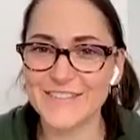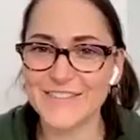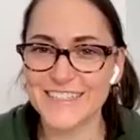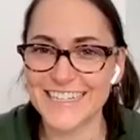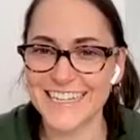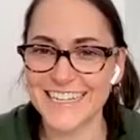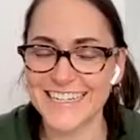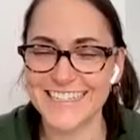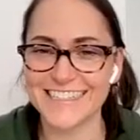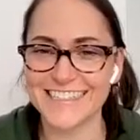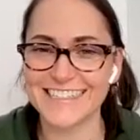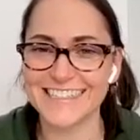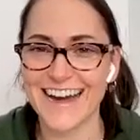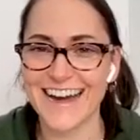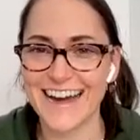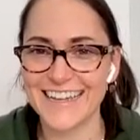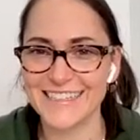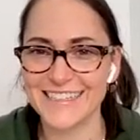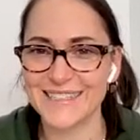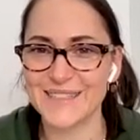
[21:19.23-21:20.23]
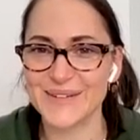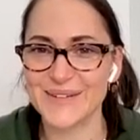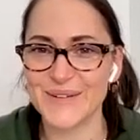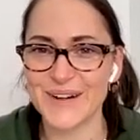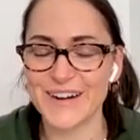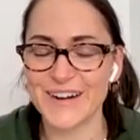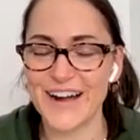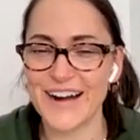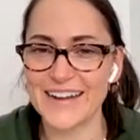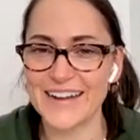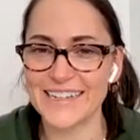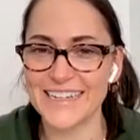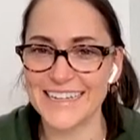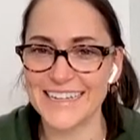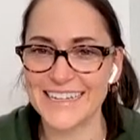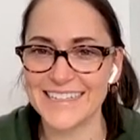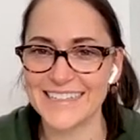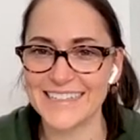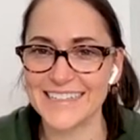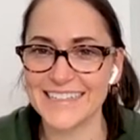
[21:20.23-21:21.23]
gift in disguise to our
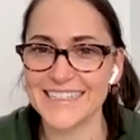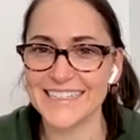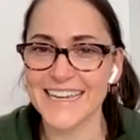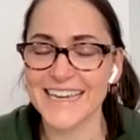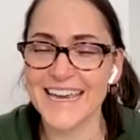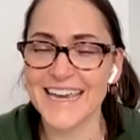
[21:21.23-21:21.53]
audience.